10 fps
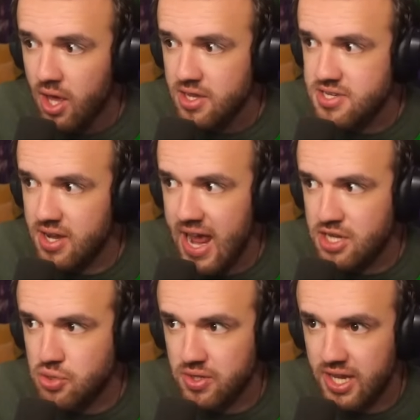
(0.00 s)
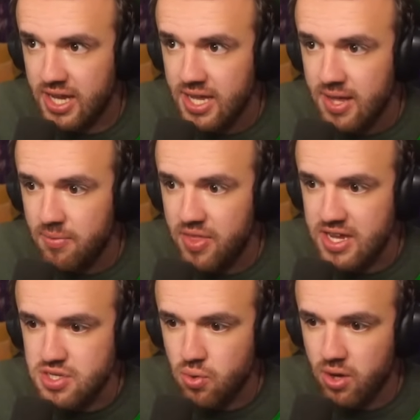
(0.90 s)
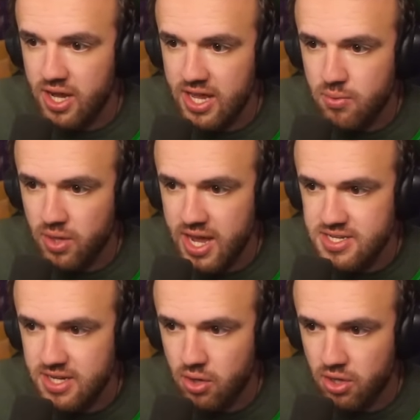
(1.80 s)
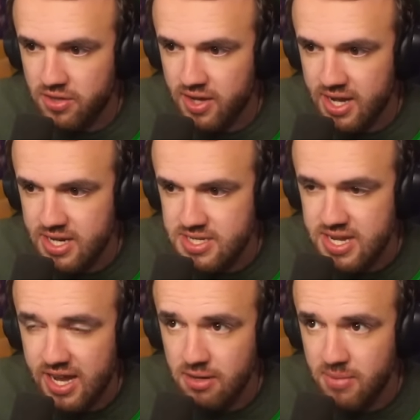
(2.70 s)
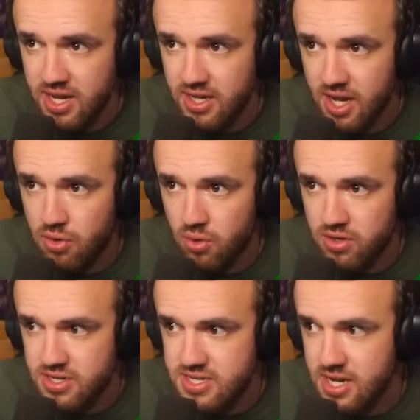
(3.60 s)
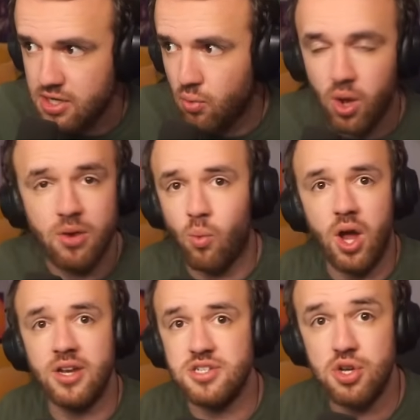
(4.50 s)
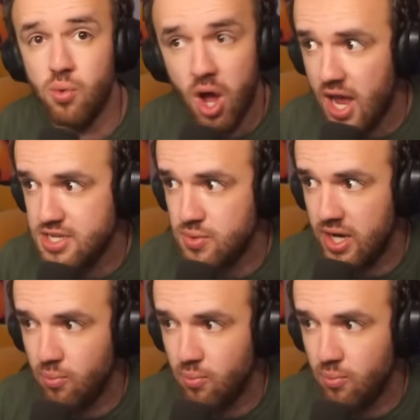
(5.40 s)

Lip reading: So naturally, they scored an equalizing goal in the 92nd minute in order to send a 1-1 to Austria.